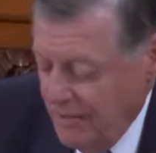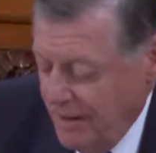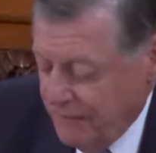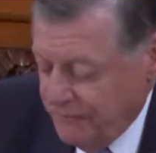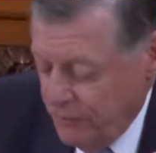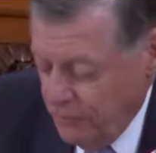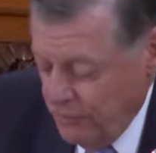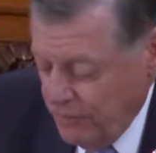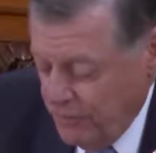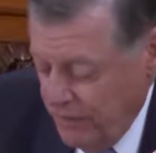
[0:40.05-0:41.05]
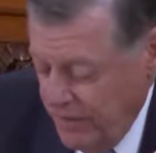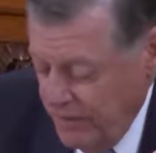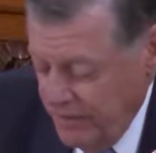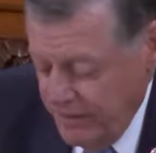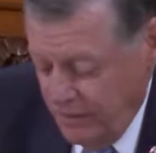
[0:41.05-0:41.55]
about further
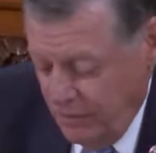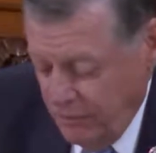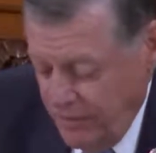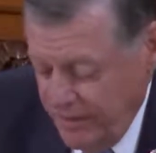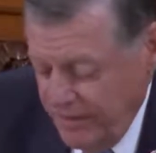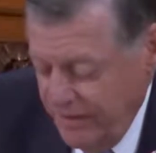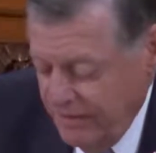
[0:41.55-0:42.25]
degrading an already